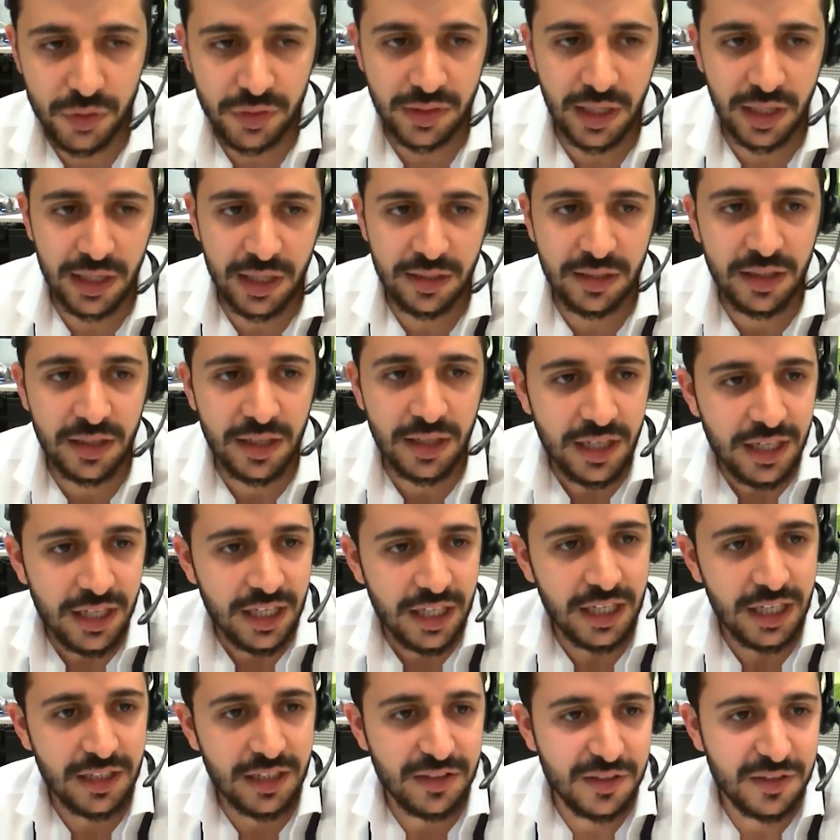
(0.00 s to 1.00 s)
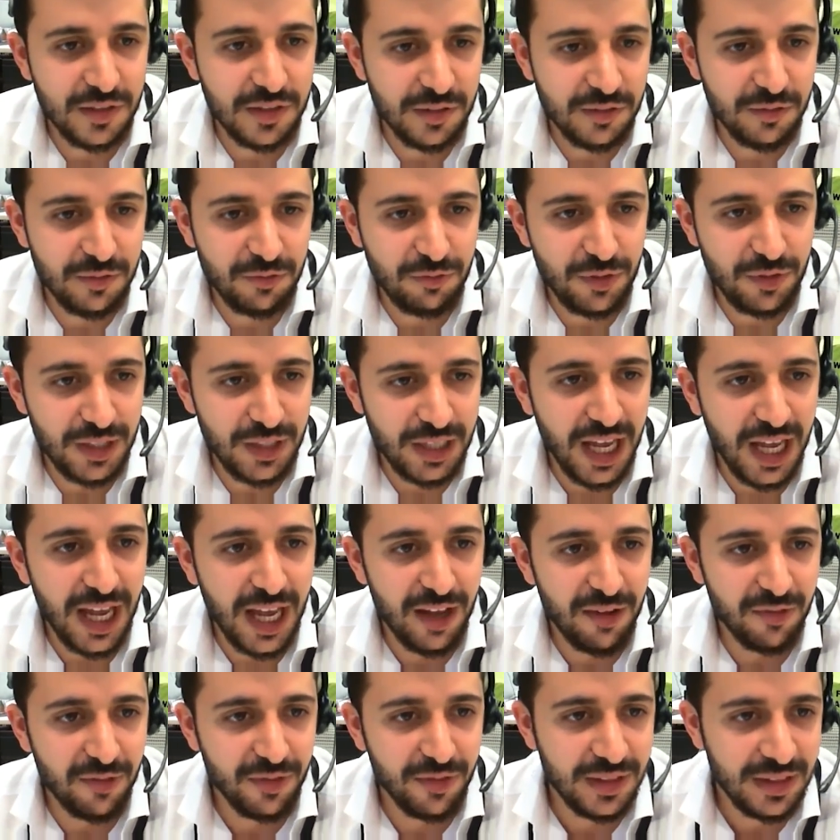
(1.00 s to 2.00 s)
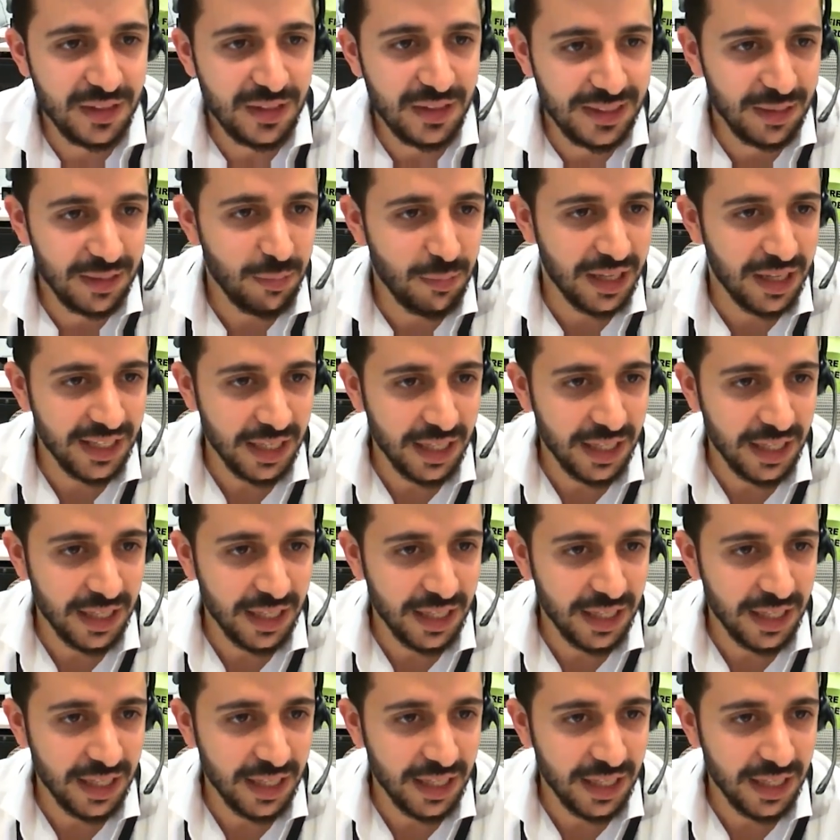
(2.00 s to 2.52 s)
said is we have demand.